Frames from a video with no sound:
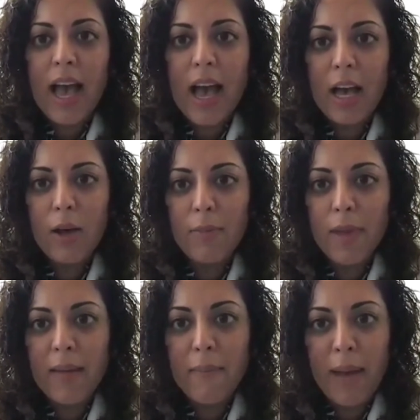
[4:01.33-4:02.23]

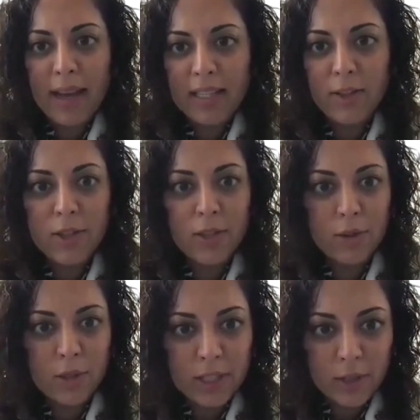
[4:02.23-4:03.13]
impact their
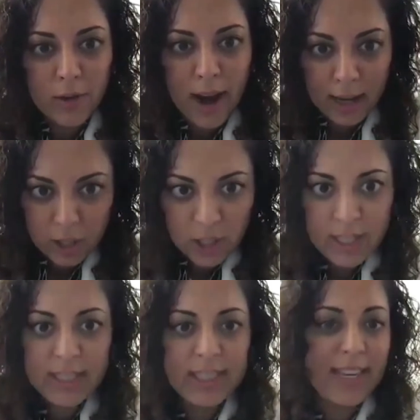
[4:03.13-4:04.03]
social
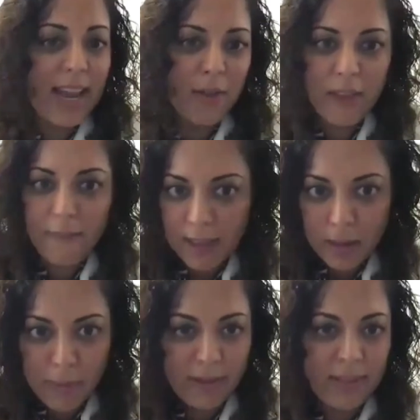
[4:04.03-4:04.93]
interactions and how they
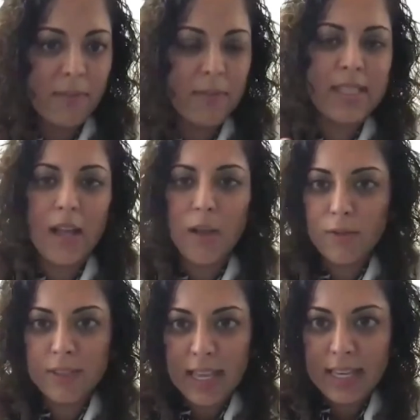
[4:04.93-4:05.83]
feel about
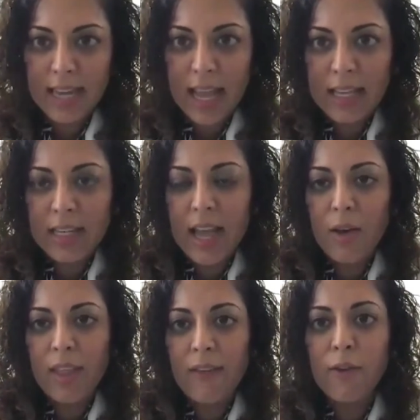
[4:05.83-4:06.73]
themselves and
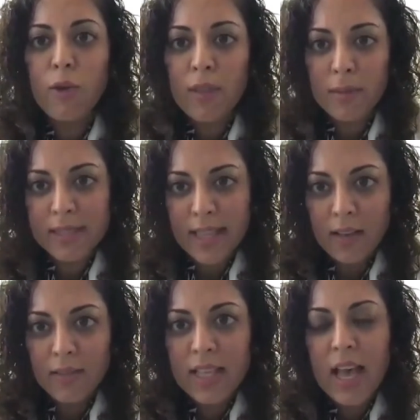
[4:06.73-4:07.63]
how they view
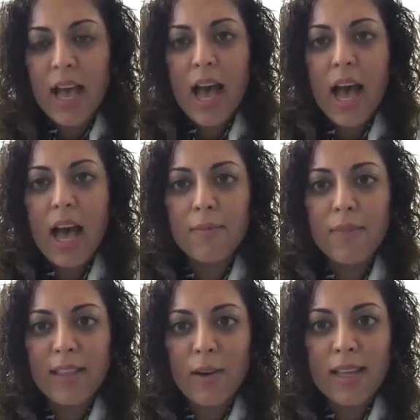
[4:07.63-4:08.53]
themselves,
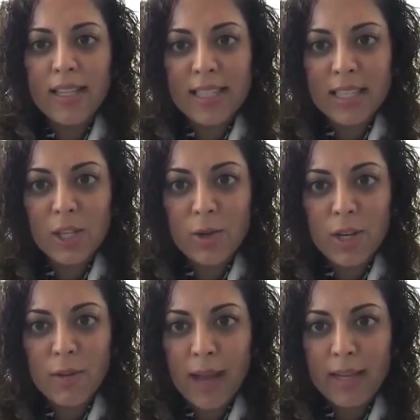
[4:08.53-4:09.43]
that there is this
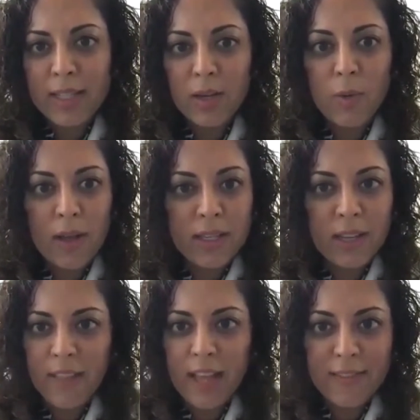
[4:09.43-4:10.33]
huge impact on
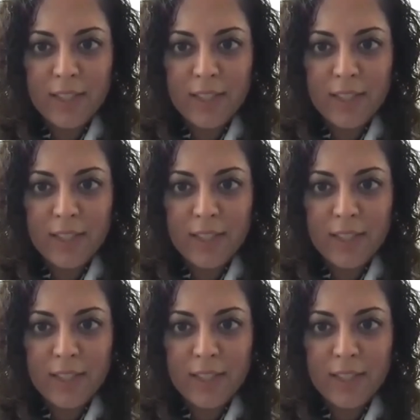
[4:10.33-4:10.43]
quality of life. So